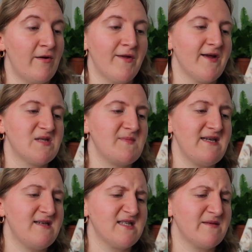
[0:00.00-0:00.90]
Earth has been
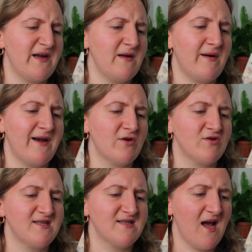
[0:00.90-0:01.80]
decimated by natural
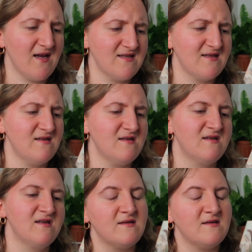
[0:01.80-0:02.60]
disasters.